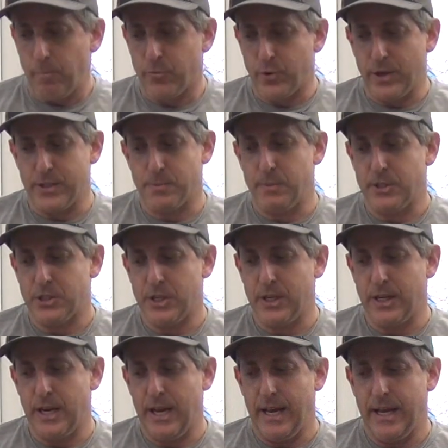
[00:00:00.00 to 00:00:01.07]

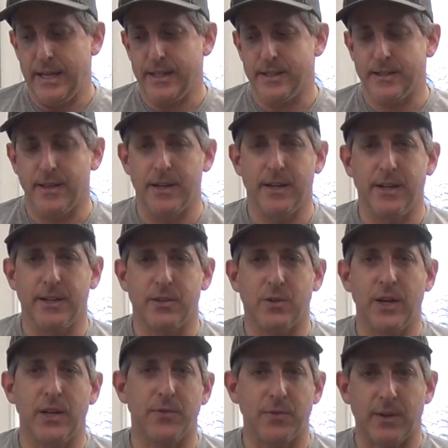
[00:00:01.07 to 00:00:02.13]
transmission and the
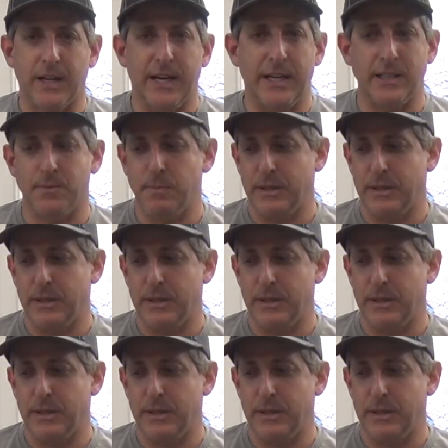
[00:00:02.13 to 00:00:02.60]
transfer case,